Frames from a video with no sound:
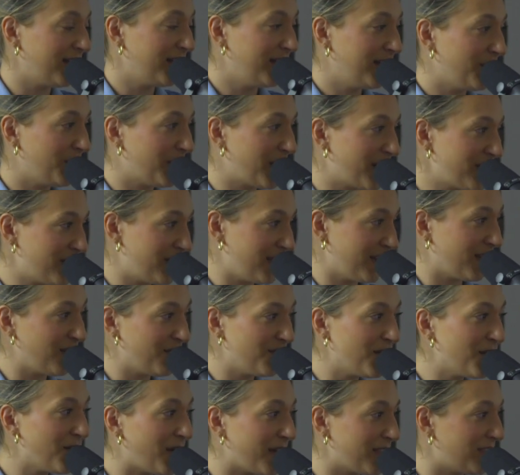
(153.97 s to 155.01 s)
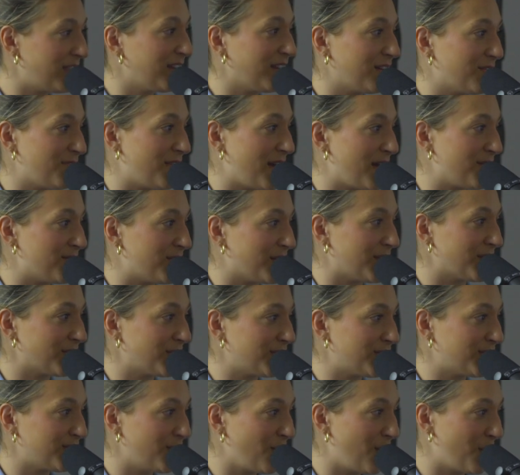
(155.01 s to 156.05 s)
Mm. When I think of you, I think of that
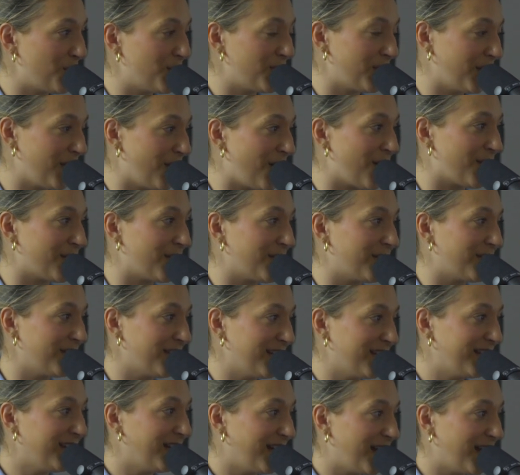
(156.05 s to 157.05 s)
verse. Wow. So I'm really Thank honored. You.